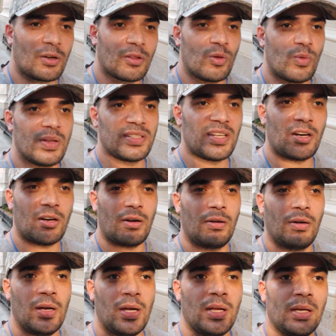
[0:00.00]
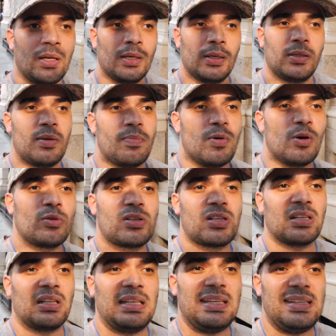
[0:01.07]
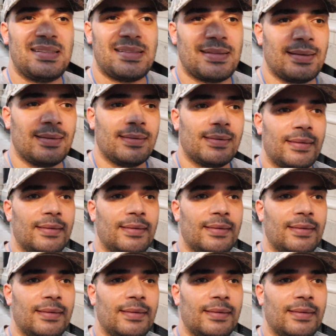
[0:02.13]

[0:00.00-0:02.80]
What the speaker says: are the ones that are the least